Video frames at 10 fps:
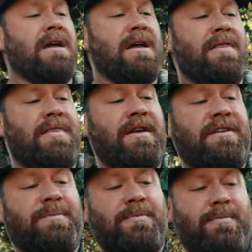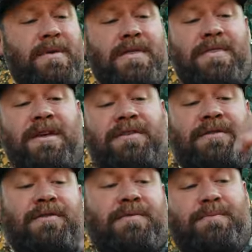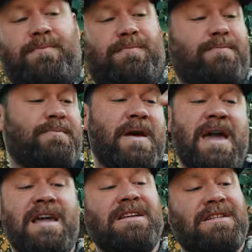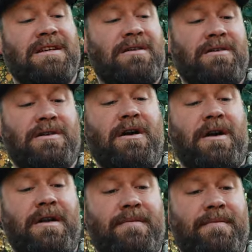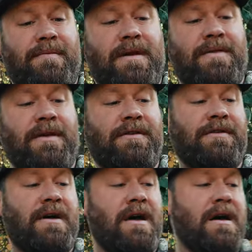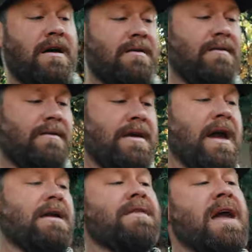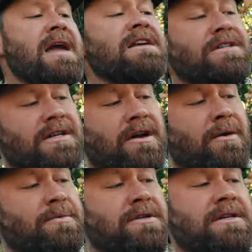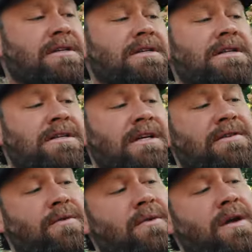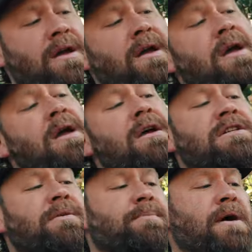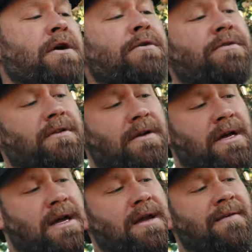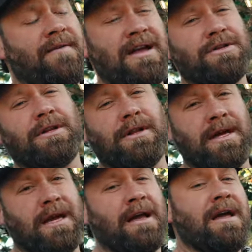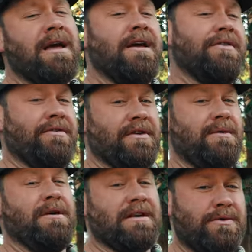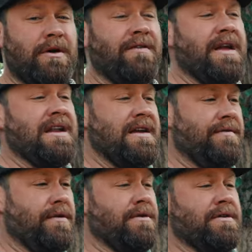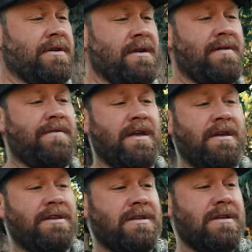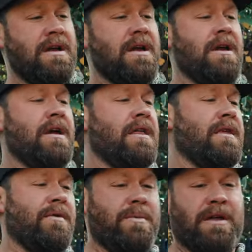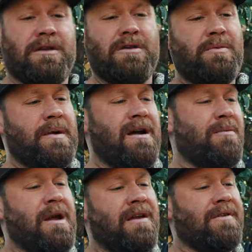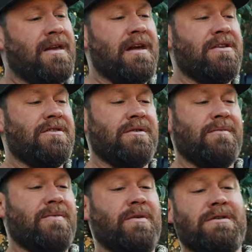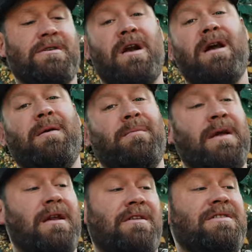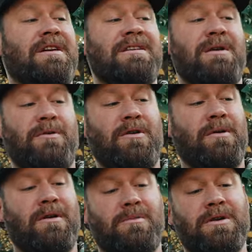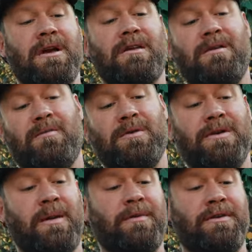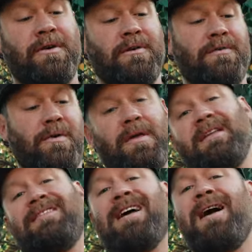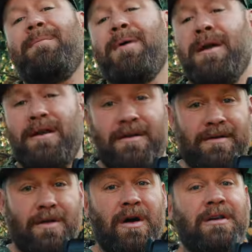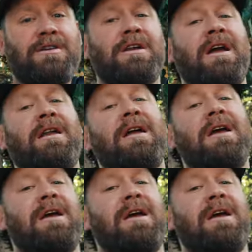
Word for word: In this, in this ACE, sorry, in this uh, yeah, in the A scopes, this is the 640. Supposedly, eventually, there's going to be a 1280 version of this that will be a two power magnification, which I'm, and a 60 millimeter objective, which I'm stoked for. That's not been launched yet.